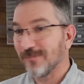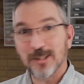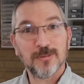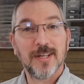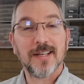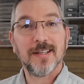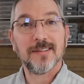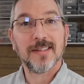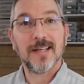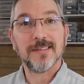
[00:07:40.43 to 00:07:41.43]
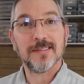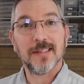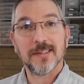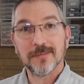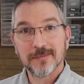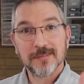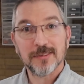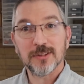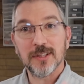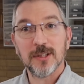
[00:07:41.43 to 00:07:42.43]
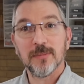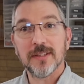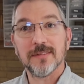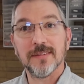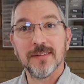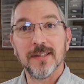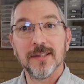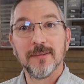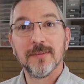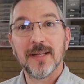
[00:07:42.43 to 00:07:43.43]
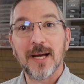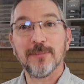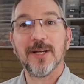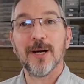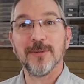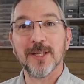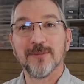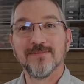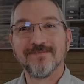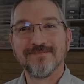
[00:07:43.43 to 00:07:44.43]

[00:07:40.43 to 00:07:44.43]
Thanks for hanging out, guys, and I'll see you in a bit, and happy hobbying.